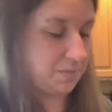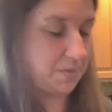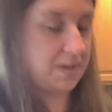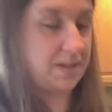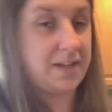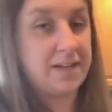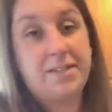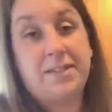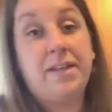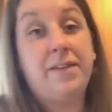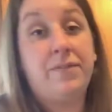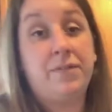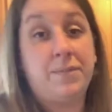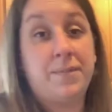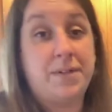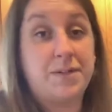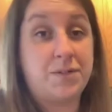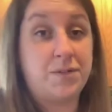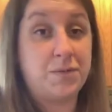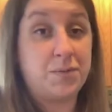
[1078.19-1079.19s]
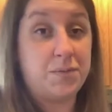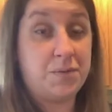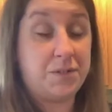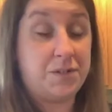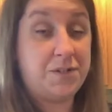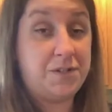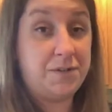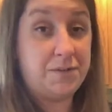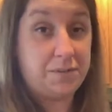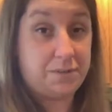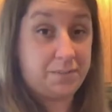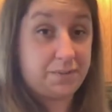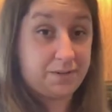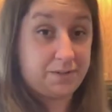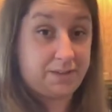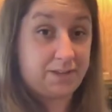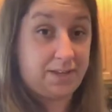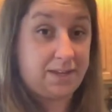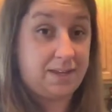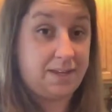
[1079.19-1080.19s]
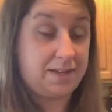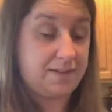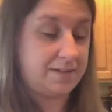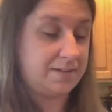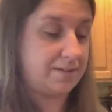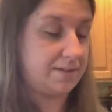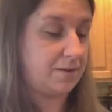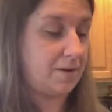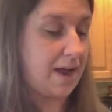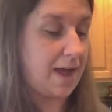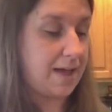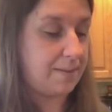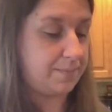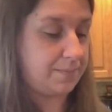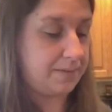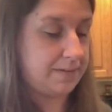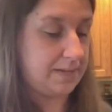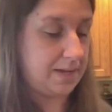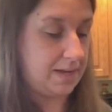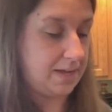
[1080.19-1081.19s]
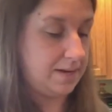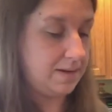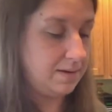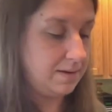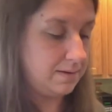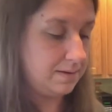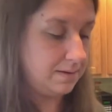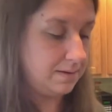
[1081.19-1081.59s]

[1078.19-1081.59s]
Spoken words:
while I save them at school too to put the kids' scraps in.